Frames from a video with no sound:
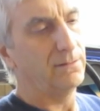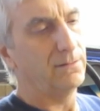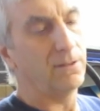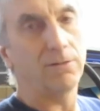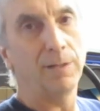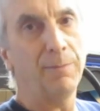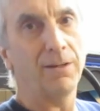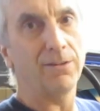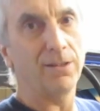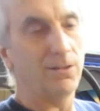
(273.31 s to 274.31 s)
little clip
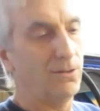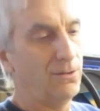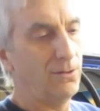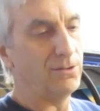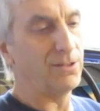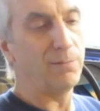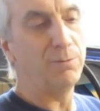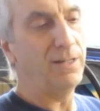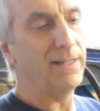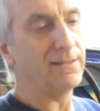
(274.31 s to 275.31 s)
here that holds it in
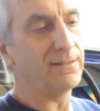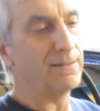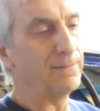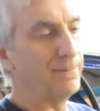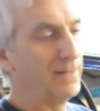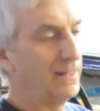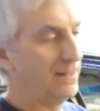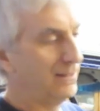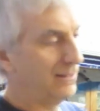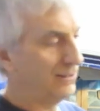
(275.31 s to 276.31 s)
place.
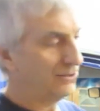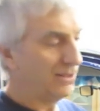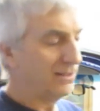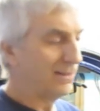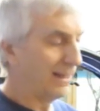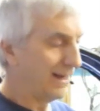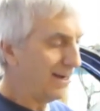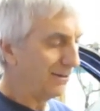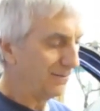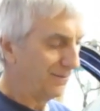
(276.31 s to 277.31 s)
So you can take it
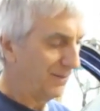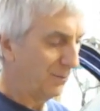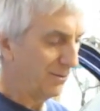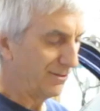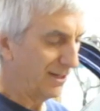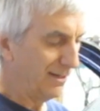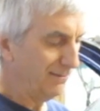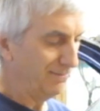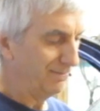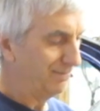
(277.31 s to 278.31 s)
out. And when you're
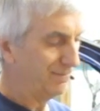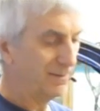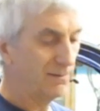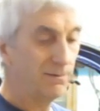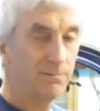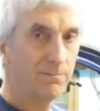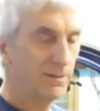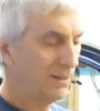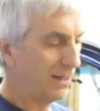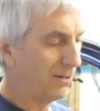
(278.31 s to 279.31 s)
done,
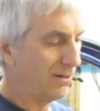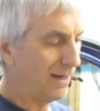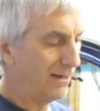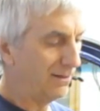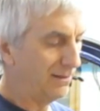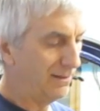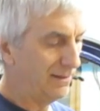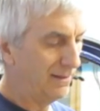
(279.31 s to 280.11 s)
take it all out,